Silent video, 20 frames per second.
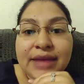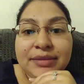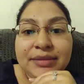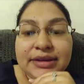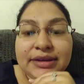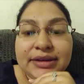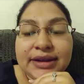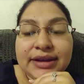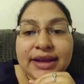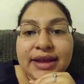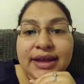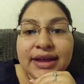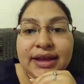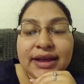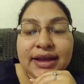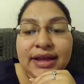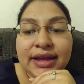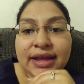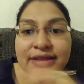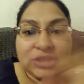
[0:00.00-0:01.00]
mean,
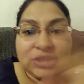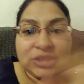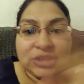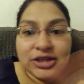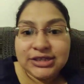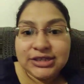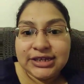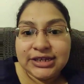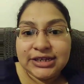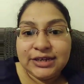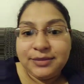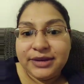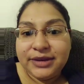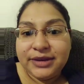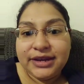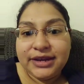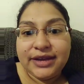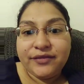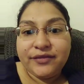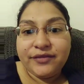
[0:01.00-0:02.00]
I talk to anybody
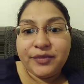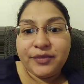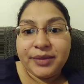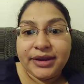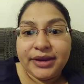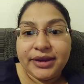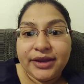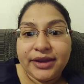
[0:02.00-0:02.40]
and everybody.